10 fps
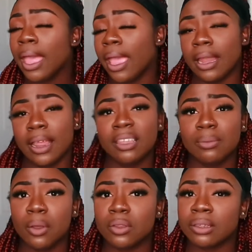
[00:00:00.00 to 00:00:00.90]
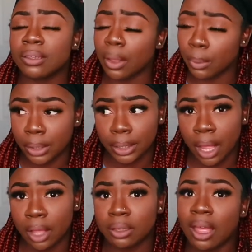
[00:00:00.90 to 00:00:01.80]
And they smell so good,
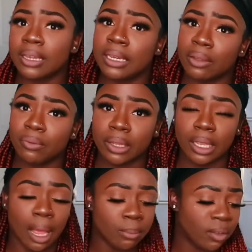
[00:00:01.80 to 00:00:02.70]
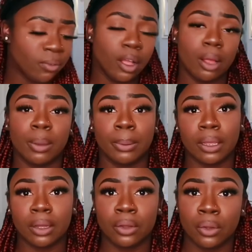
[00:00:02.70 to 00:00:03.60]
y'all. So I definitely, I'm definitely going to be
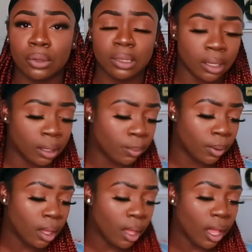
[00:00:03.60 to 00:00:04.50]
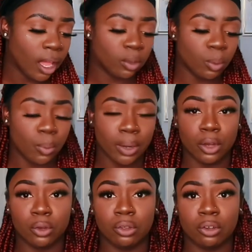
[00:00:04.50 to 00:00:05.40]
picking those up as well when I
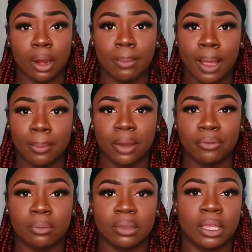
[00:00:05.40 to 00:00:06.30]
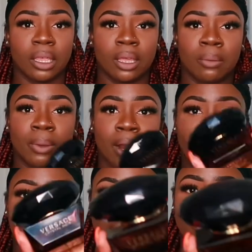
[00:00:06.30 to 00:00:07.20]
do start buying perfumes again. But I
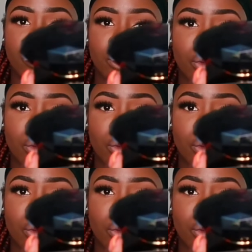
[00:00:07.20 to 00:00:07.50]
have Crystal